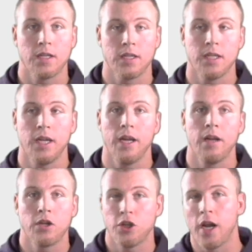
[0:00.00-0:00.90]
to
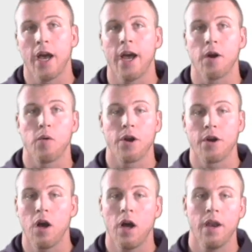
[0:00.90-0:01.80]
see should I hire one or
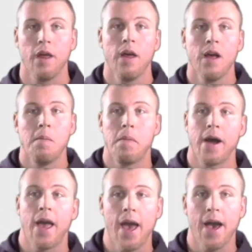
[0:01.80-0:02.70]
not.
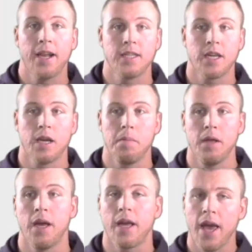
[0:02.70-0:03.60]
My ad is going to
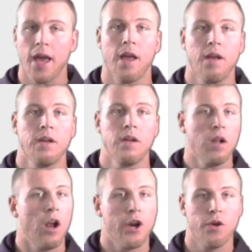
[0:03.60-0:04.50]
be like, hey,
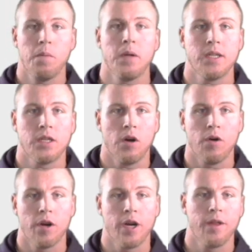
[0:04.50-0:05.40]
are you a business
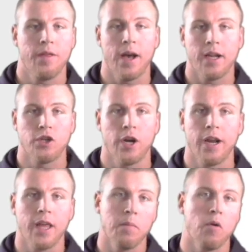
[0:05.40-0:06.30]
owner that's
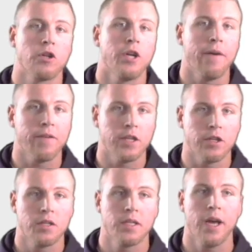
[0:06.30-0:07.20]
trying to get more traffic to
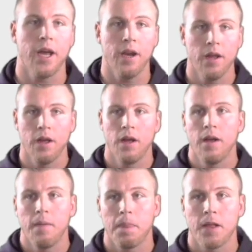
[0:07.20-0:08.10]
your site?
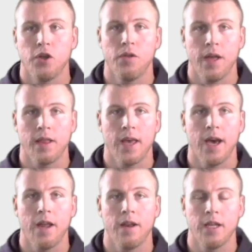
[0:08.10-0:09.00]
Do you think
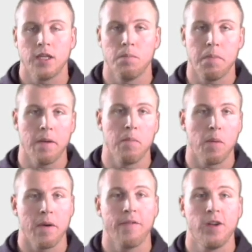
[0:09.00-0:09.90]
that it's
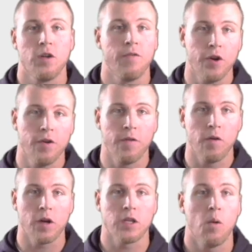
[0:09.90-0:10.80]
more beneficial for you to
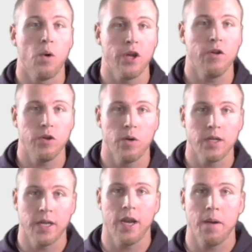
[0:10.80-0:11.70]
focus on what you do on a
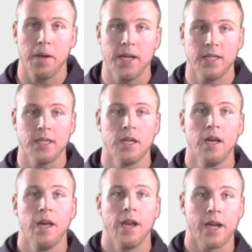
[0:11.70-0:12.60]
day-to-day basis
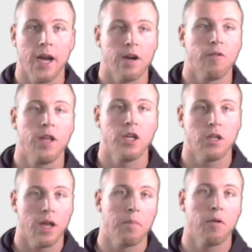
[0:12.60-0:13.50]
and kind of really just
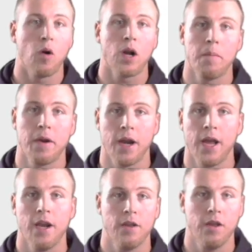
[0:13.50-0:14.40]
let a pro come in and
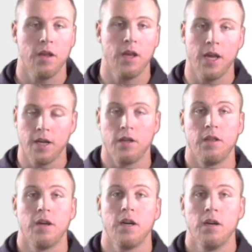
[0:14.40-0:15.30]
handle
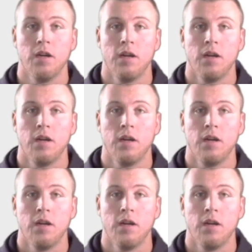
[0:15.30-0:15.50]
the